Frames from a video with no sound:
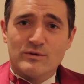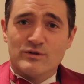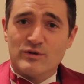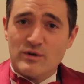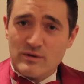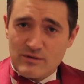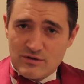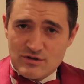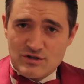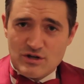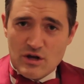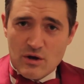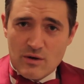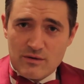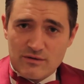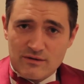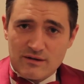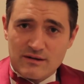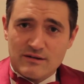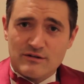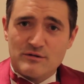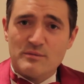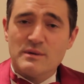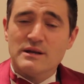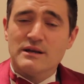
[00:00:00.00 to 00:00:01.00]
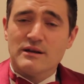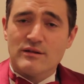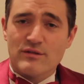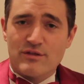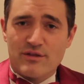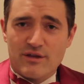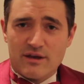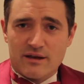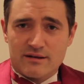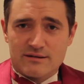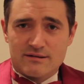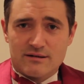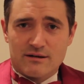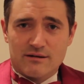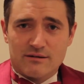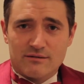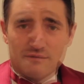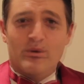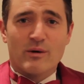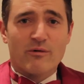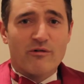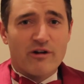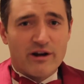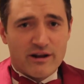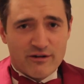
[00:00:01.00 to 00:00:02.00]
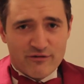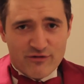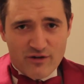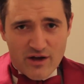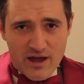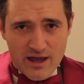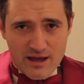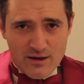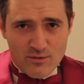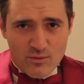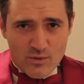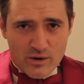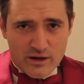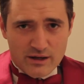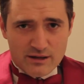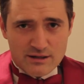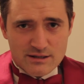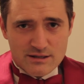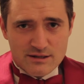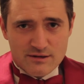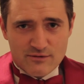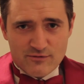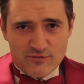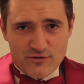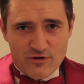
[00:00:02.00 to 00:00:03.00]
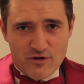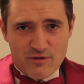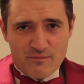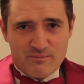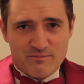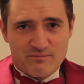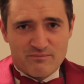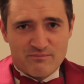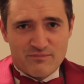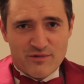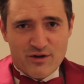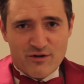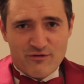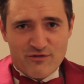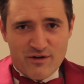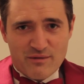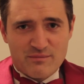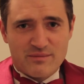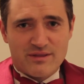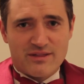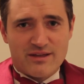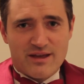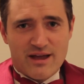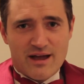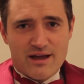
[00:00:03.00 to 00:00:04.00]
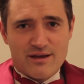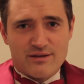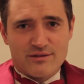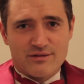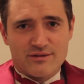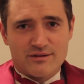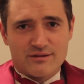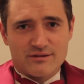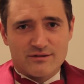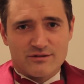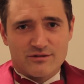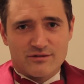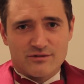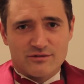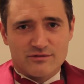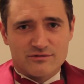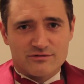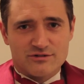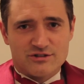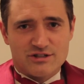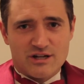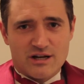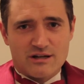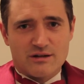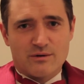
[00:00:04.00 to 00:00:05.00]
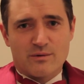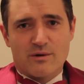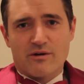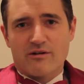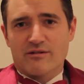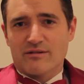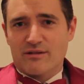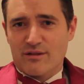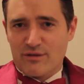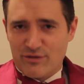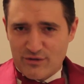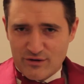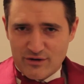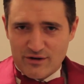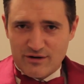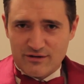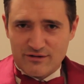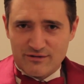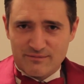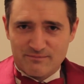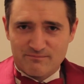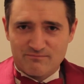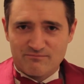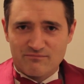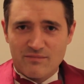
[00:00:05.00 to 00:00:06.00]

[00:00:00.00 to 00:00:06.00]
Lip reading: We're doing the show at the Dominion Theatre. We're running for 8 weeks from November the 8th until January the 3rd.